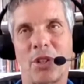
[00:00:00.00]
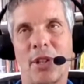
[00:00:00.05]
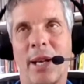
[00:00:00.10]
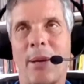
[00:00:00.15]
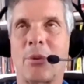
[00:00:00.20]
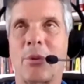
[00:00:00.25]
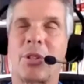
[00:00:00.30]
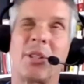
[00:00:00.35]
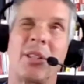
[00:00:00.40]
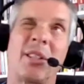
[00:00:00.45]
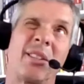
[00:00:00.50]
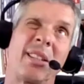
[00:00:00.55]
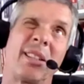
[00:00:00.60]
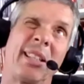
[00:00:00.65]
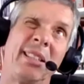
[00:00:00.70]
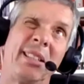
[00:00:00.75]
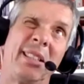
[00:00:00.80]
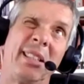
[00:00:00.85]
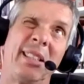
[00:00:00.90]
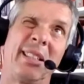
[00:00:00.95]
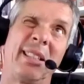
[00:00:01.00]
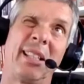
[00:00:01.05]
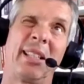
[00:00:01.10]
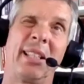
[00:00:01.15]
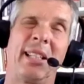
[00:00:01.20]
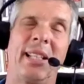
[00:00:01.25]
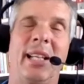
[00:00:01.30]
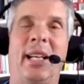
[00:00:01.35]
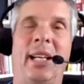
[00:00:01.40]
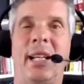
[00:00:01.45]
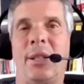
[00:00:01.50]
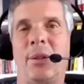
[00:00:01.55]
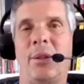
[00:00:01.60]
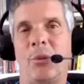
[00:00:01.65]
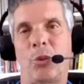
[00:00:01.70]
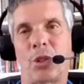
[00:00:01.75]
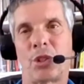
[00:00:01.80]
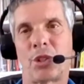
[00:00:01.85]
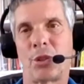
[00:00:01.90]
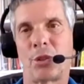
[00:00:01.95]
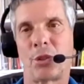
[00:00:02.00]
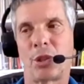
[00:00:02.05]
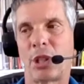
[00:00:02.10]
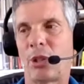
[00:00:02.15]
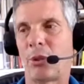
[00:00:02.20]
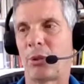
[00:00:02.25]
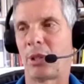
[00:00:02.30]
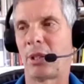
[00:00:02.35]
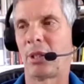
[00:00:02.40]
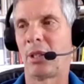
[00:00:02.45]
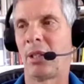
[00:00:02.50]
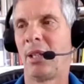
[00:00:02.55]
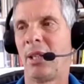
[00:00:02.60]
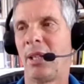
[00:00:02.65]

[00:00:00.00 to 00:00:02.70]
So that was in 1999, and we're still going.